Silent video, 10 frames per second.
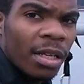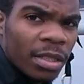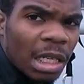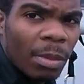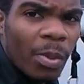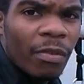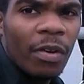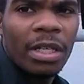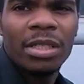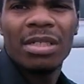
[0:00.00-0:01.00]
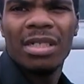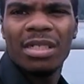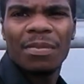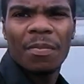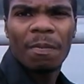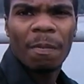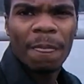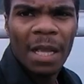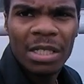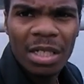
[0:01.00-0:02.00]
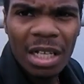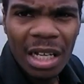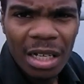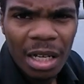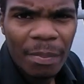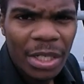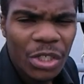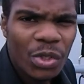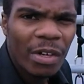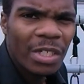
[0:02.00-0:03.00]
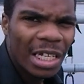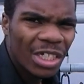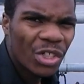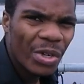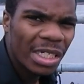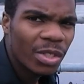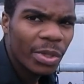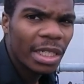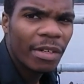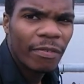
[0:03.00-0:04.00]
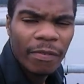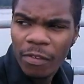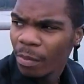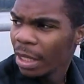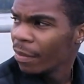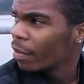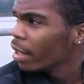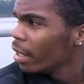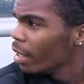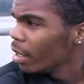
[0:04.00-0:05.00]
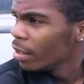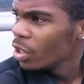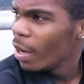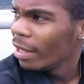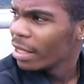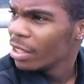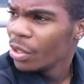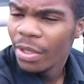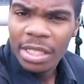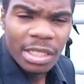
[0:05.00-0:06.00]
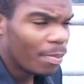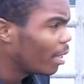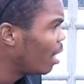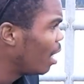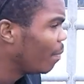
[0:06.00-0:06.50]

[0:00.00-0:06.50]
It's gonna be pretty fun. It's a big stress relief for me. That's why I like to do this. But